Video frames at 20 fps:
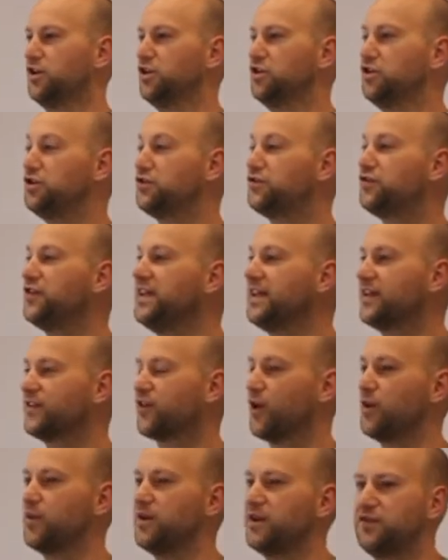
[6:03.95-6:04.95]
You'd think,
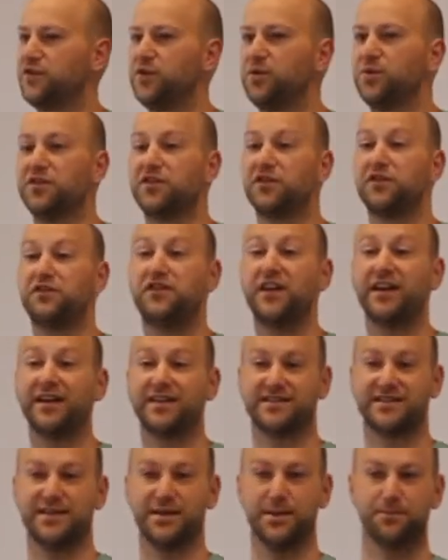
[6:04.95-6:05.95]
though, if you were the
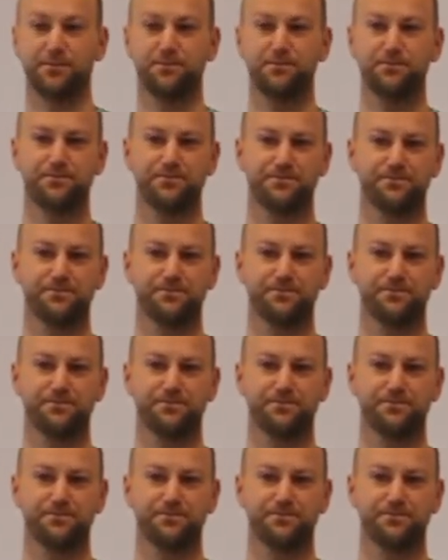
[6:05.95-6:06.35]
victim,